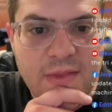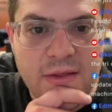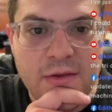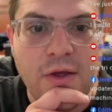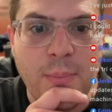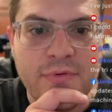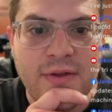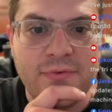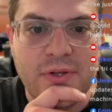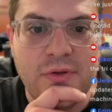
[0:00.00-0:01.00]
I would
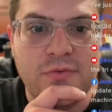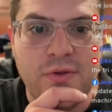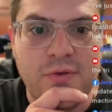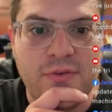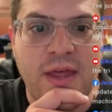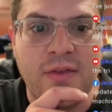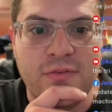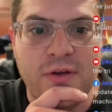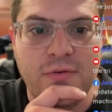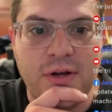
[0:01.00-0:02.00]
definitely use those as
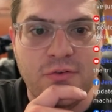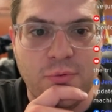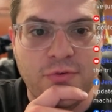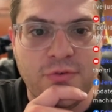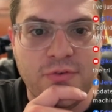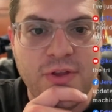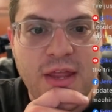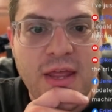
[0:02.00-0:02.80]
resources.